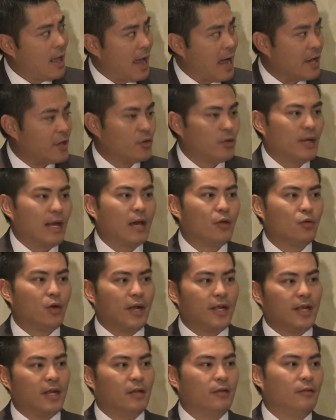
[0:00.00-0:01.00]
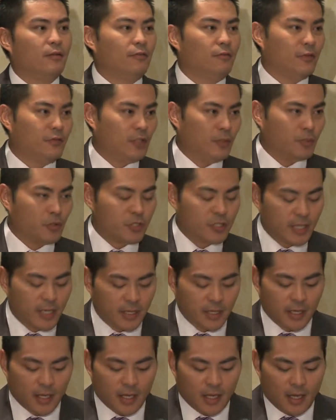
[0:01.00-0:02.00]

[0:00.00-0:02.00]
how do I get 50%?